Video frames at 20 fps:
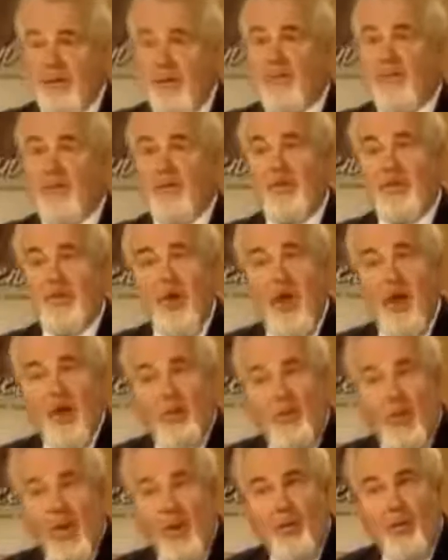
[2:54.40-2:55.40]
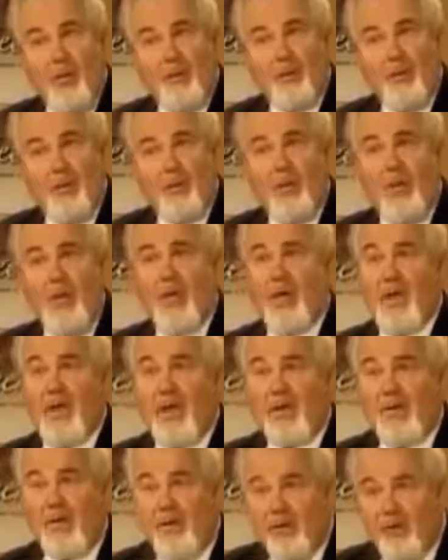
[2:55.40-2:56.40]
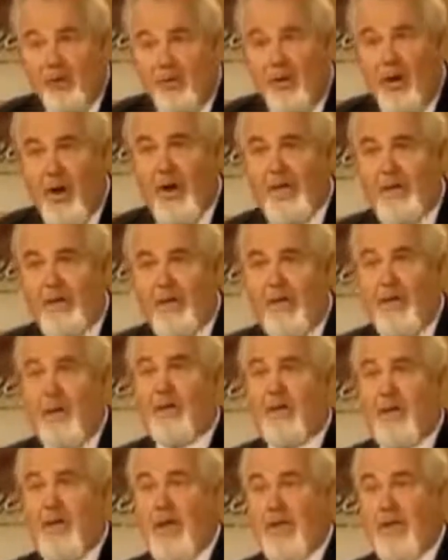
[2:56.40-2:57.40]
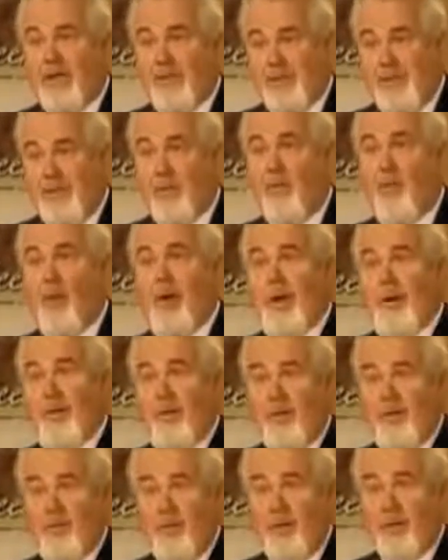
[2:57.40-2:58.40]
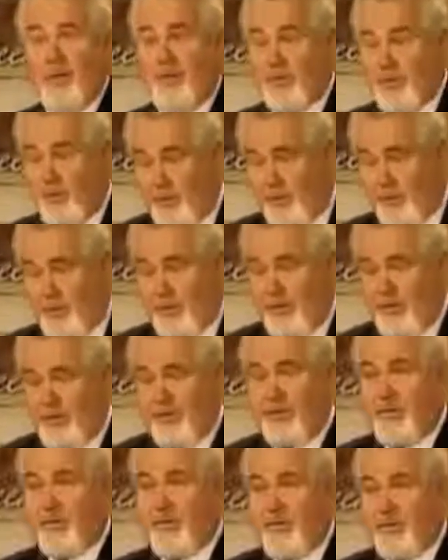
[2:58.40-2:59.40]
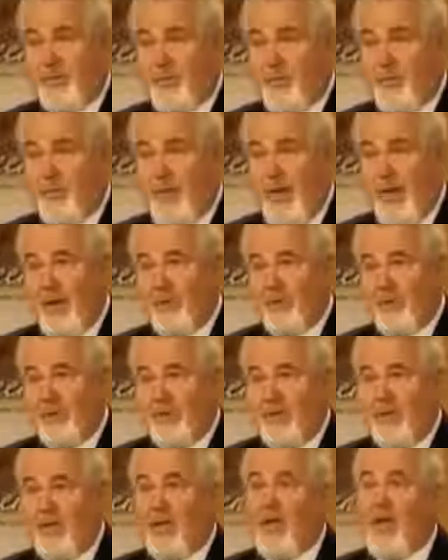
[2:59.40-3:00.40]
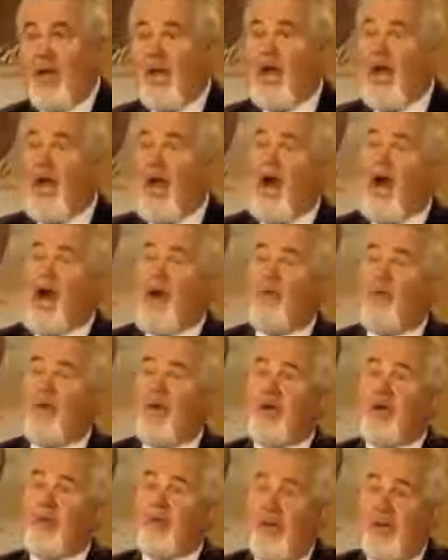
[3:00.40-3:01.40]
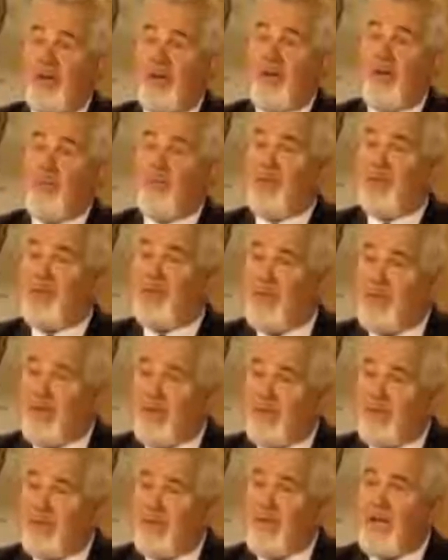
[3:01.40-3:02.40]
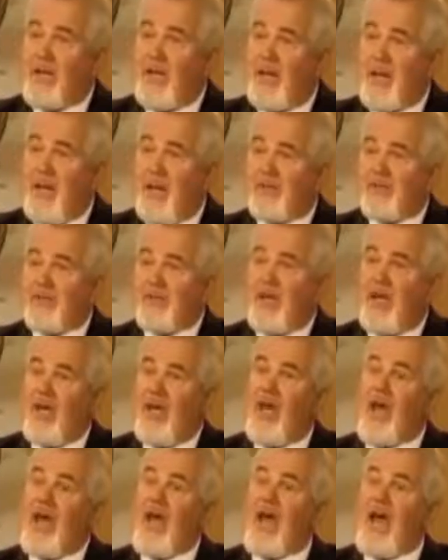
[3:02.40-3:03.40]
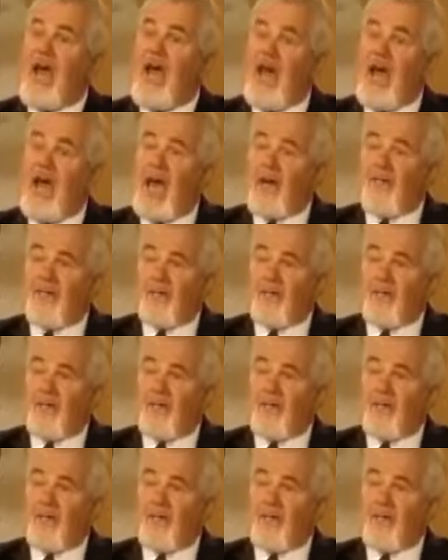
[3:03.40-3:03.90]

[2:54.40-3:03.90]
effect, something's gone wrong with them and they're trying to get that in some way reversed through the assistance of the mangosteen, I recommend that because it has a